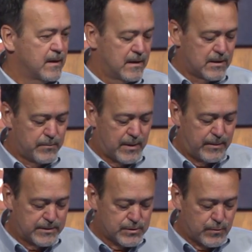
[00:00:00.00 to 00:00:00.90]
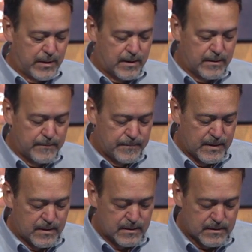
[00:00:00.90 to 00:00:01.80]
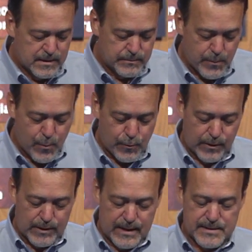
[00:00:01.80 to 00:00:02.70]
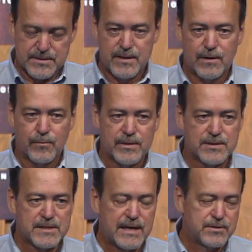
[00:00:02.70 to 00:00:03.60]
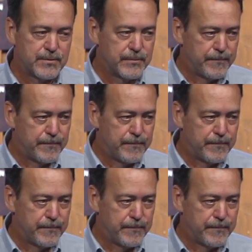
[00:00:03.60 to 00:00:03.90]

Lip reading: in the public square than memorialized there with a statue.